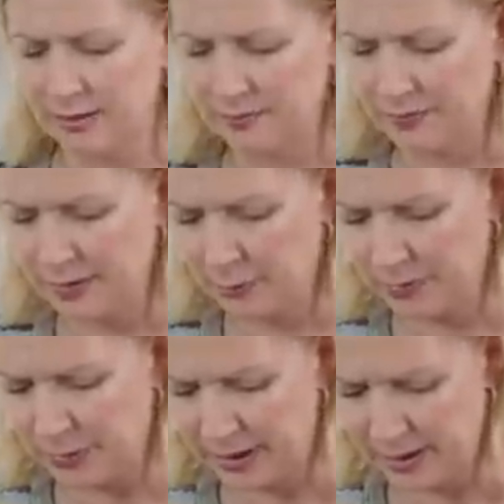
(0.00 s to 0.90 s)
and it
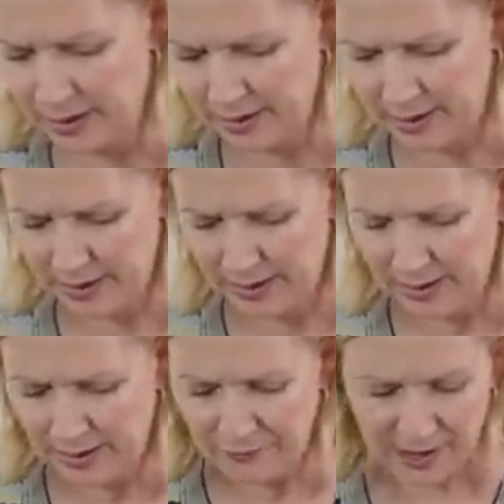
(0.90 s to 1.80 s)
would be
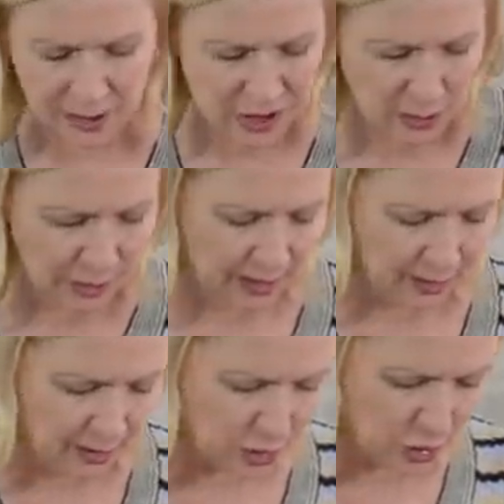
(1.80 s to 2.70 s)
fair to bring
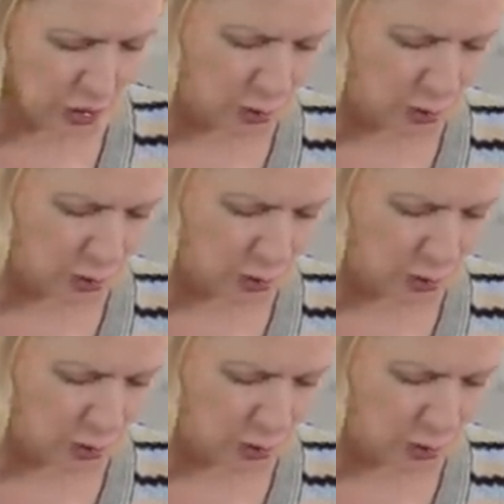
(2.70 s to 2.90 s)
a larger